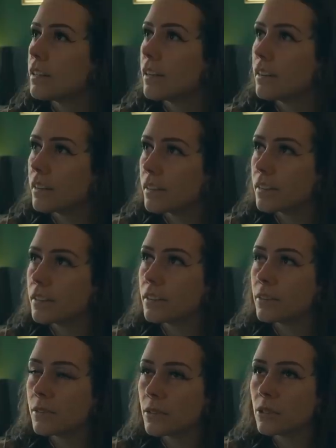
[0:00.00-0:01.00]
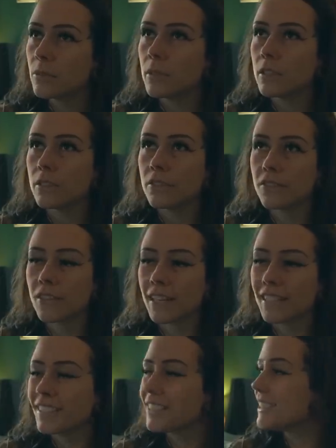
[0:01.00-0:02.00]
I think the room is
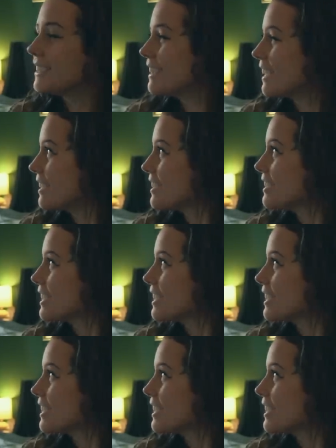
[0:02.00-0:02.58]
finally done.